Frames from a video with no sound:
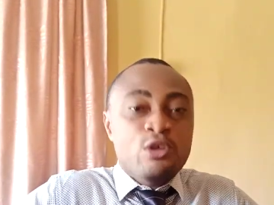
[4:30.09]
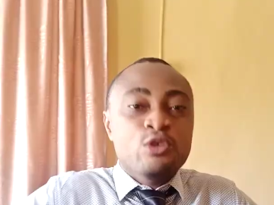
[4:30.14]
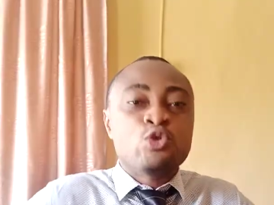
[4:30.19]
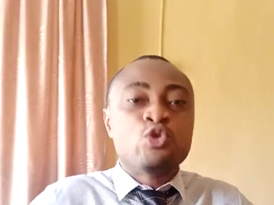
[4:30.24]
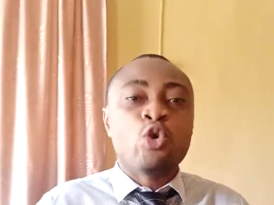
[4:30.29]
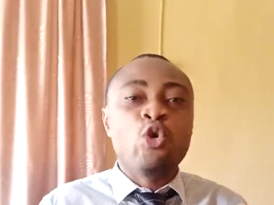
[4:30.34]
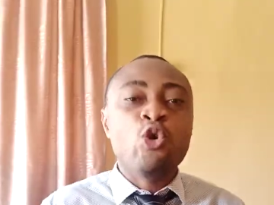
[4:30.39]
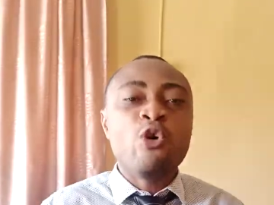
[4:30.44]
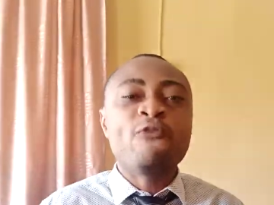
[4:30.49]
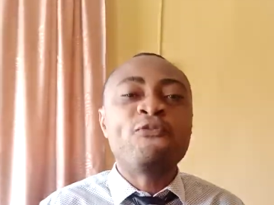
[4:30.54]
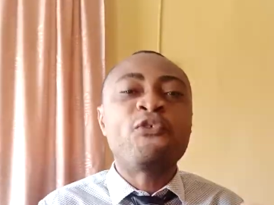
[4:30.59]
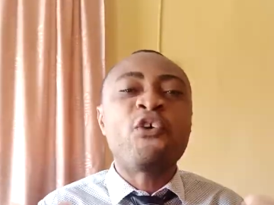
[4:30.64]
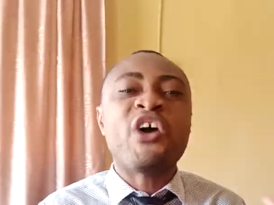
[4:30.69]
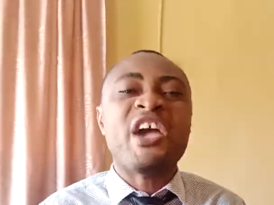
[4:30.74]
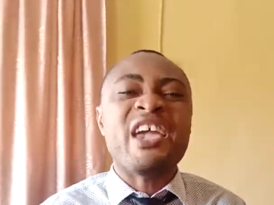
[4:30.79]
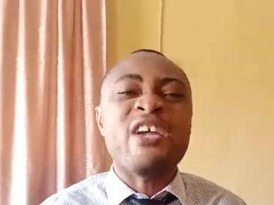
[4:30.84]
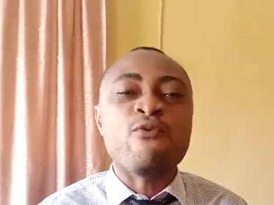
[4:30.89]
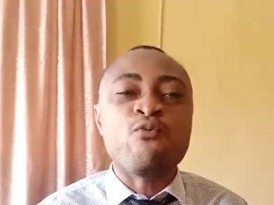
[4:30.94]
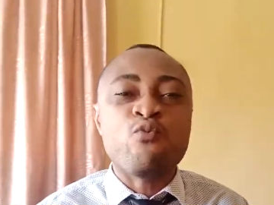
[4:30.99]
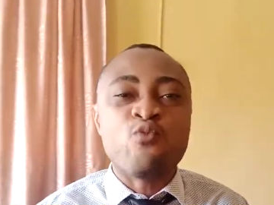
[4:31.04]
To look for
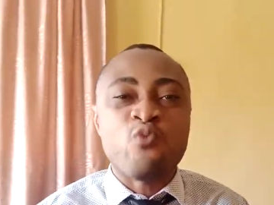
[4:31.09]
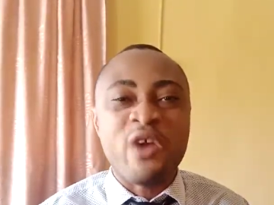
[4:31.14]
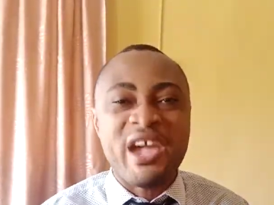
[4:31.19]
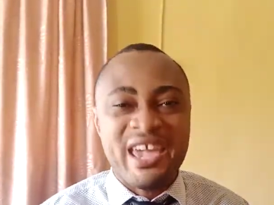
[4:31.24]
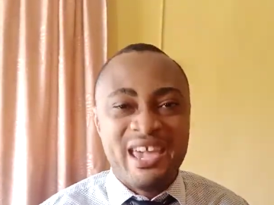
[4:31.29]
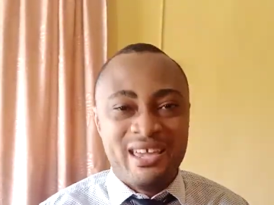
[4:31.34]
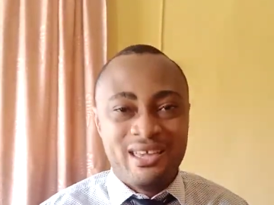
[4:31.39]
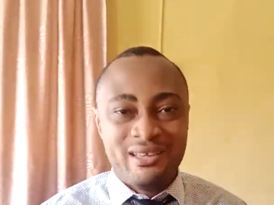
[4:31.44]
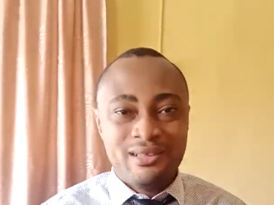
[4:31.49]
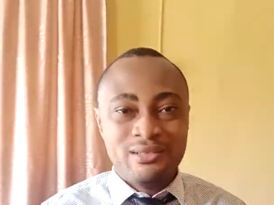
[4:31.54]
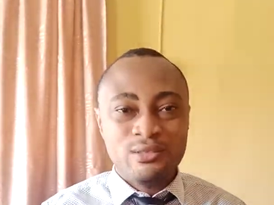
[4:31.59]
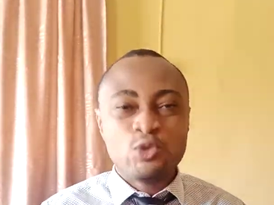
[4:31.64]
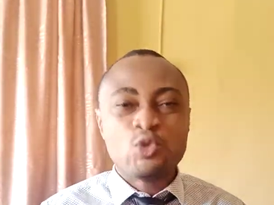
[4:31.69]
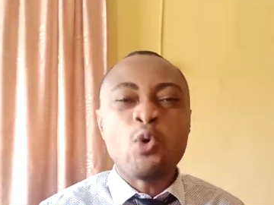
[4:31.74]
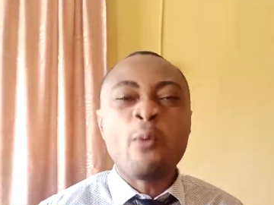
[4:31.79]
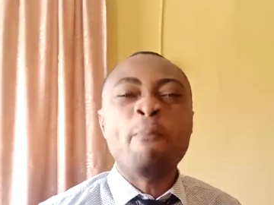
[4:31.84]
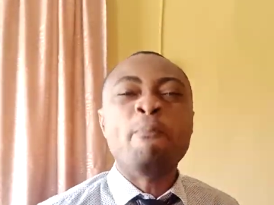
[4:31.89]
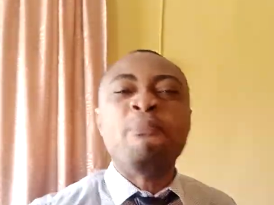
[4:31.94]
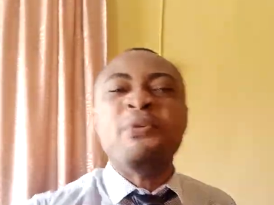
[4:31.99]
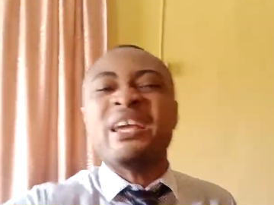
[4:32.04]
a way to
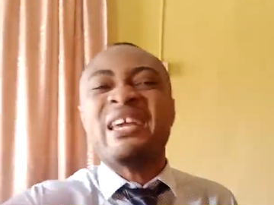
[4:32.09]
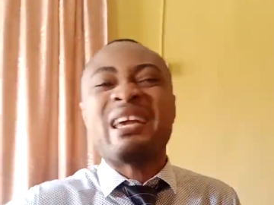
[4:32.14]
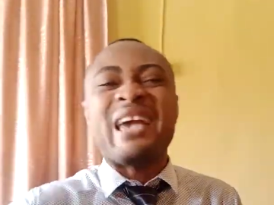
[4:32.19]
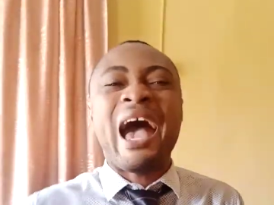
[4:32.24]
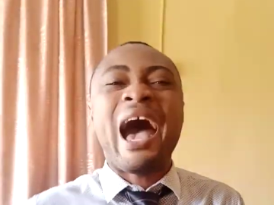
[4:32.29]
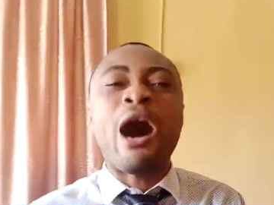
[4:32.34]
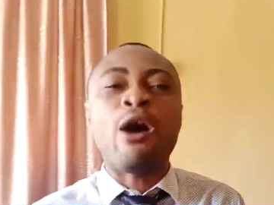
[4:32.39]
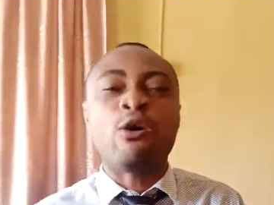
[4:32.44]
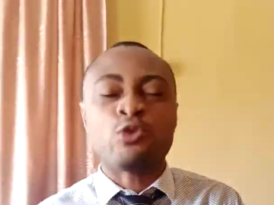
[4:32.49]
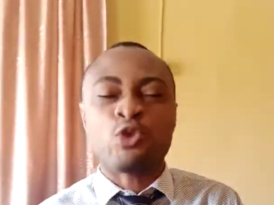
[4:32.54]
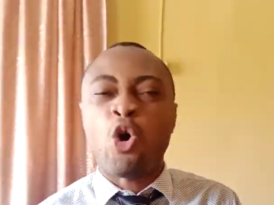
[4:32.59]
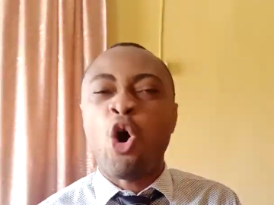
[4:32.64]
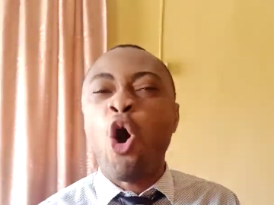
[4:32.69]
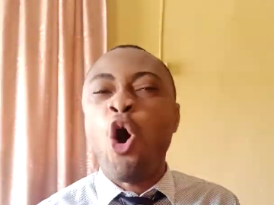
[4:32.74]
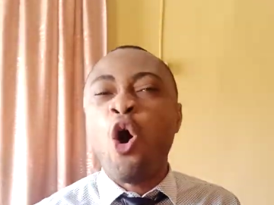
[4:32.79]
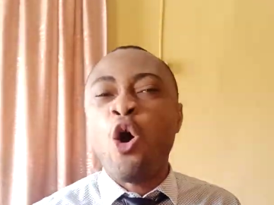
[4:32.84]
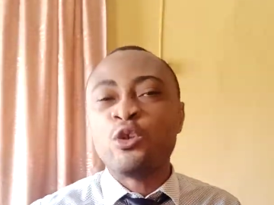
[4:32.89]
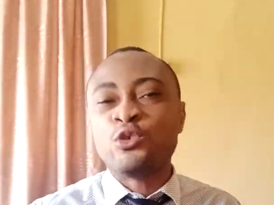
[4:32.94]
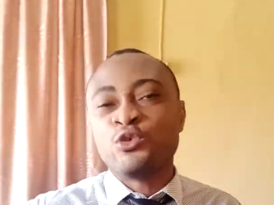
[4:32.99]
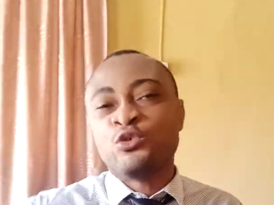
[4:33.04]
bring out
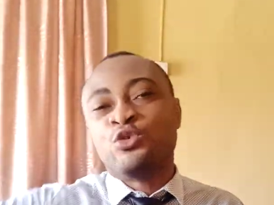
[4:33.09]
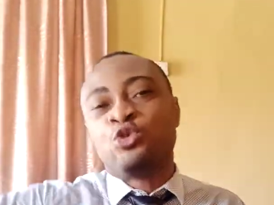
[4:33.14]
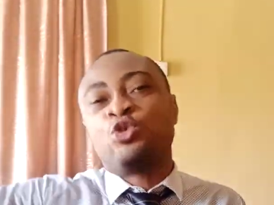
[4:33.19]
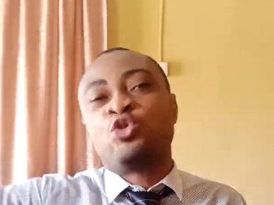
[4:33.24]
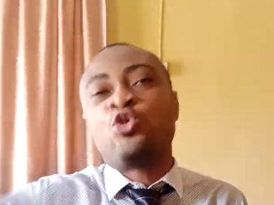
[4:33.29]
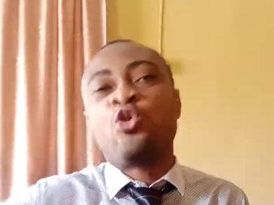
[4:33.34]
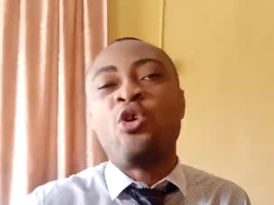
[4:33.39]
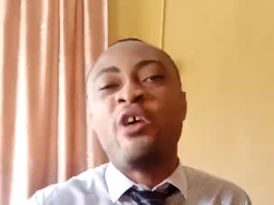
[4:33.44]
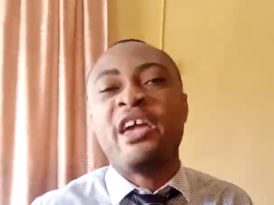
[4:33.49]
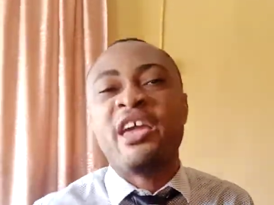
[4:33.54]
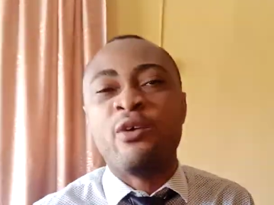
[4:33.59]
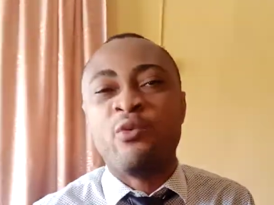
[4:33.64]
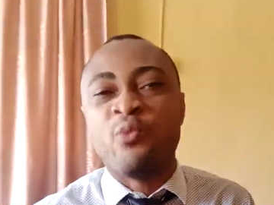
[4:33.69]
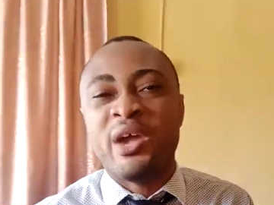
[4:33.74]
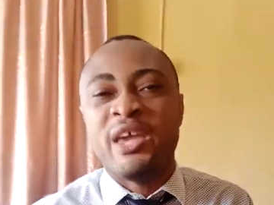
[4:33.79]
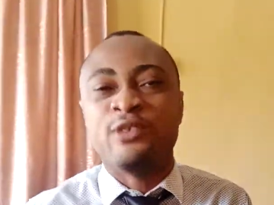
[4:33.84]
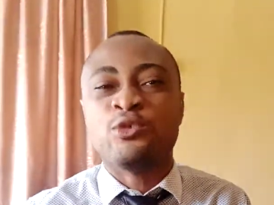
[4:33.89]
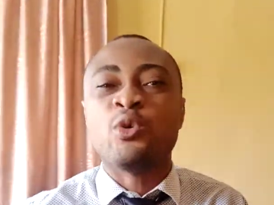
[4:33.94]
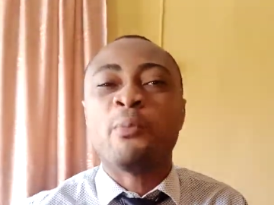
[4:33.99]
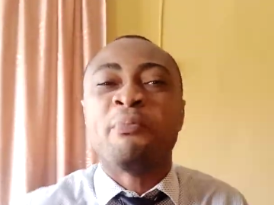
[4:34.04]
or to throw
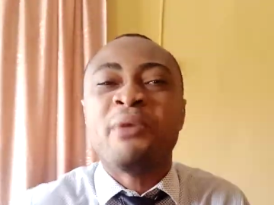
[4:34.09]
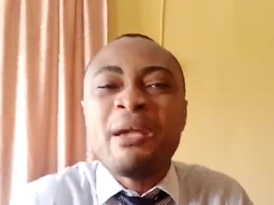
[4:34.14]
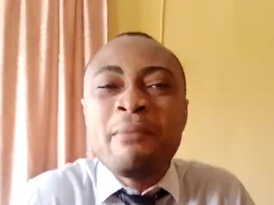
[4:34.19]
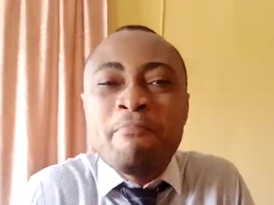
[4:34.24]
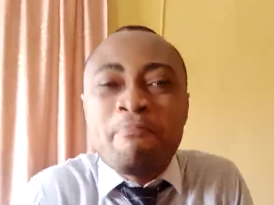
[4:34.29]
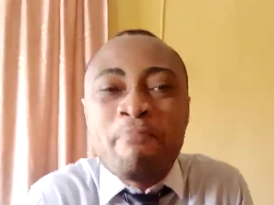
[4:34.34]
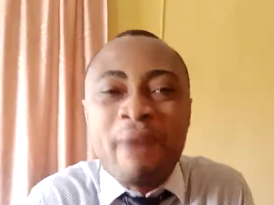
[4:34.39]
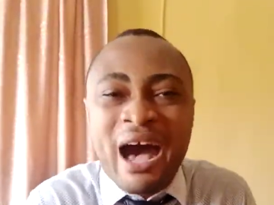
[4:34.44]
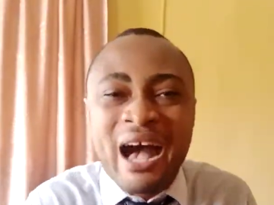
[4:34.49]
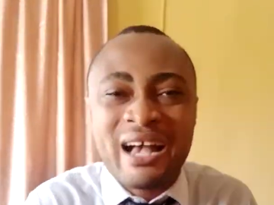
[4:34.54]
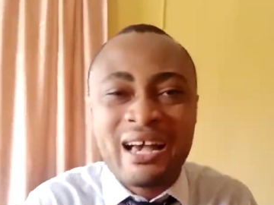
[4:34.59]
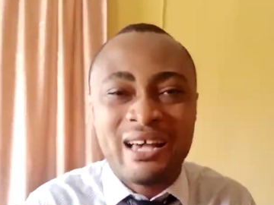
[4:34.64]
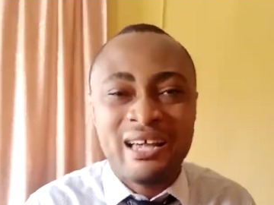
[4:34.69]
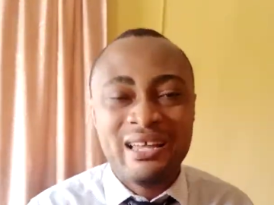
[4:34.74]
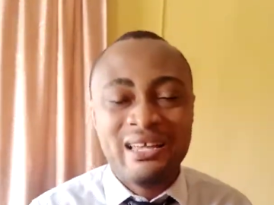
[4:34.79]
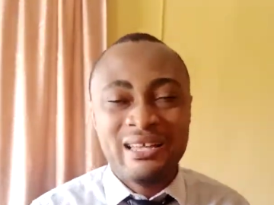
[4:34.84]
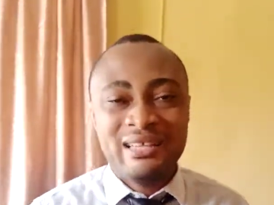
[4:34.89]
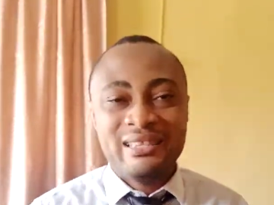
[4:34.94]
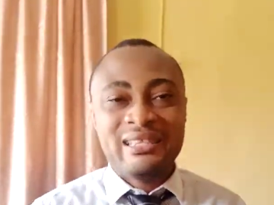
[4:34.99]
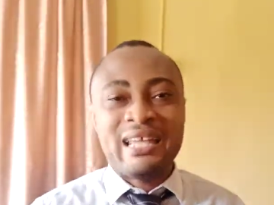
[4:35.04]
away, to bring back
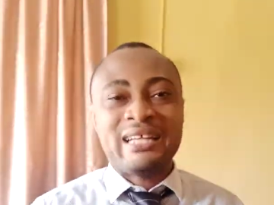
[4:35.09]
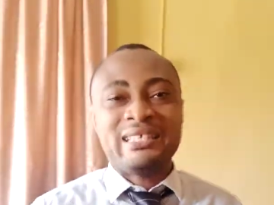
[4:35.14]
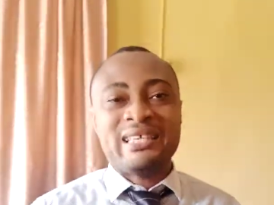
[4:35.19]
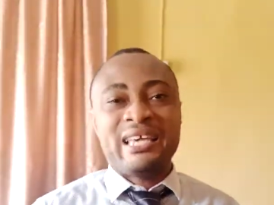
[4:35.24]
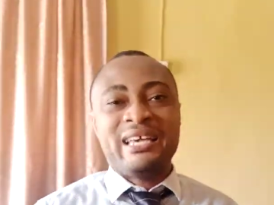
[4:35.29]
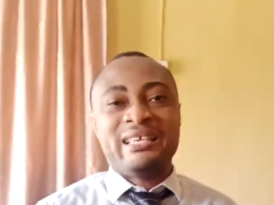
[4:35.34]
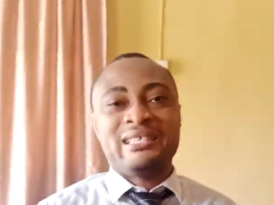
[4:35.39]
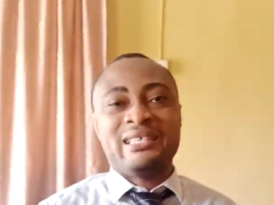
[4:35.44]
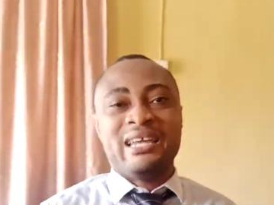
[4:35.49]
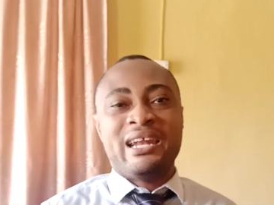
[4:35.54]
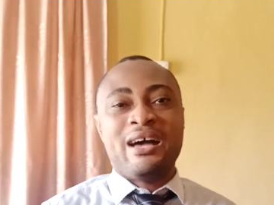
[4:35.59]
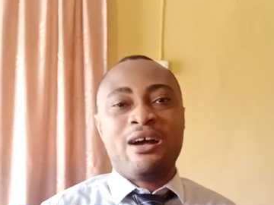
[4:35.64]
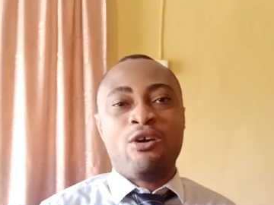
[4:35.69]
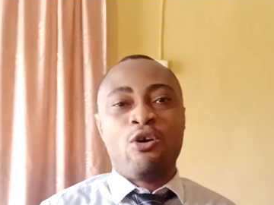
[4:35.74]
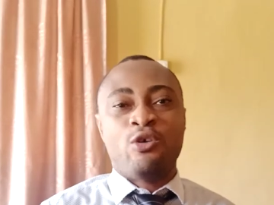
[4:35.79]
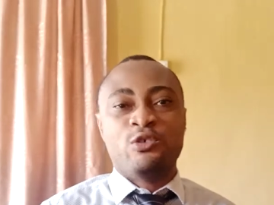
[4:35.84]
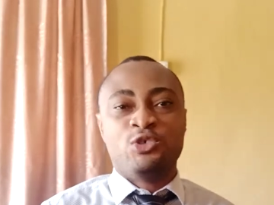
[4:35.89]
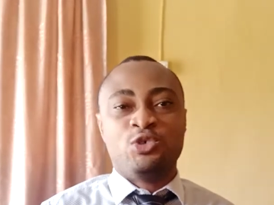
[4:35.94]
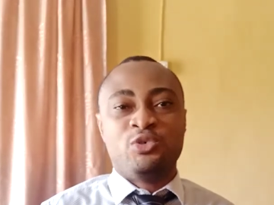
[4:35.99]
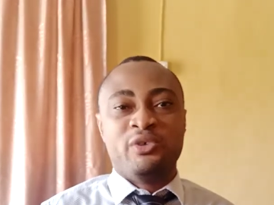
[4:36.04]
that external
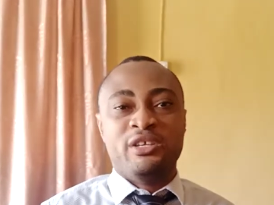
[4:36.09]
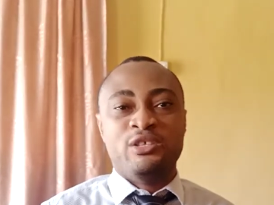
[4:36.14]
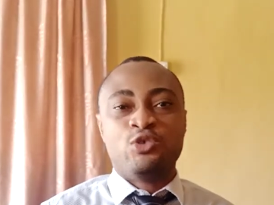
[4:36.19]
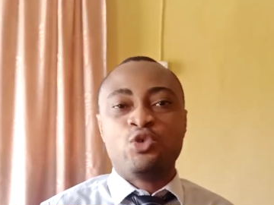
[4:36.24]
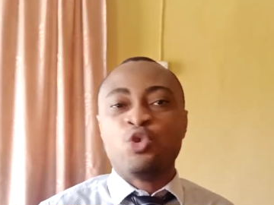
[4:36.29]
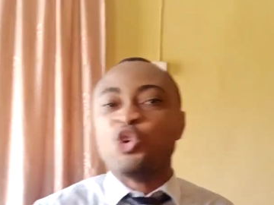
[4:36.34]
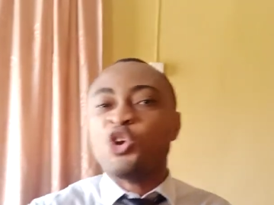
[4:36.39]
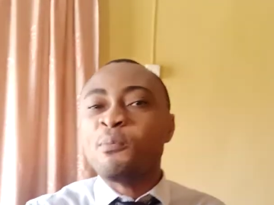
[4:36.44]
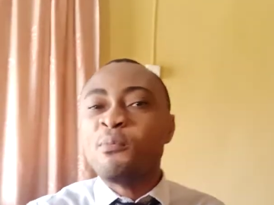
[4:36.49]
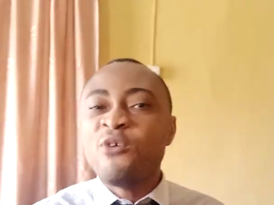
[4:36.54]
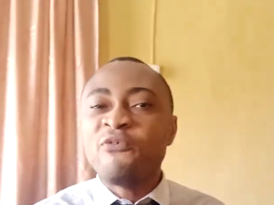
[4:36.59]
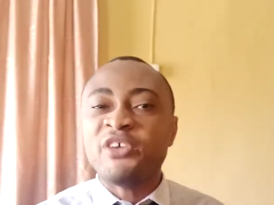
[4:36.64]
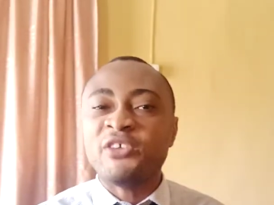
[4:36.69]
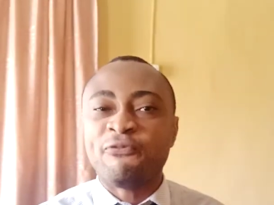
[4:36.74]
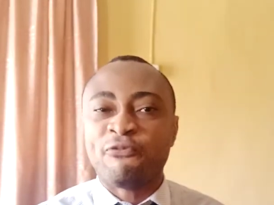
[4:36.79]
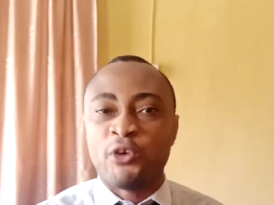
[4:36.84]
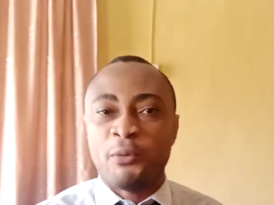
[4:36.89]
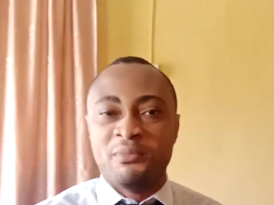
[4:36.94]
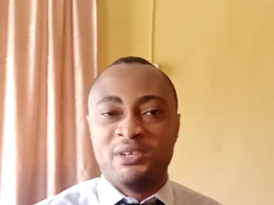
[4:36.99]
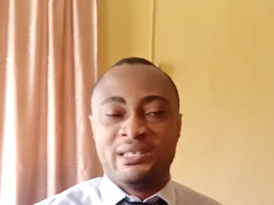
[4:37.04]
constraint, to remove it
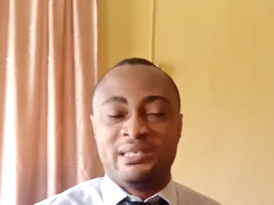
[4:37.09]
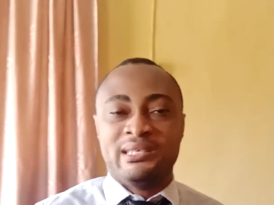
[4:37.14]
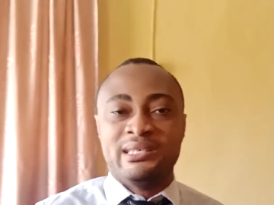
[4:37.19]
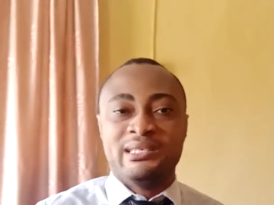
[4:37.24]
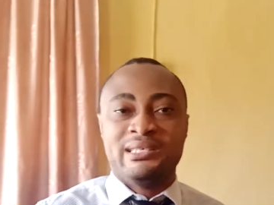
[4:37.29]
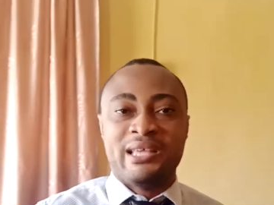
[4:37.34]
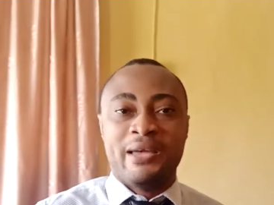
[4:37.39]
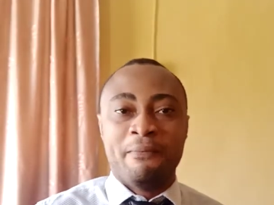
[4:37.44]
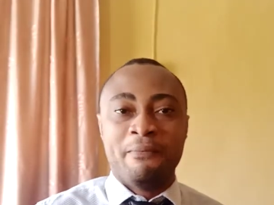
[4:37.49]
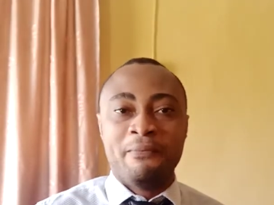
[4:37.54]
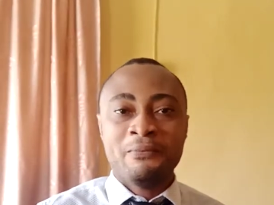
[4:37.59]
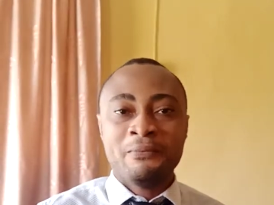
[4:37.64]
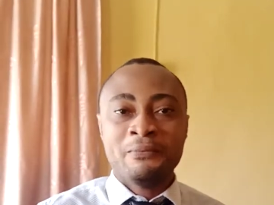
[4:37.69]
from the system.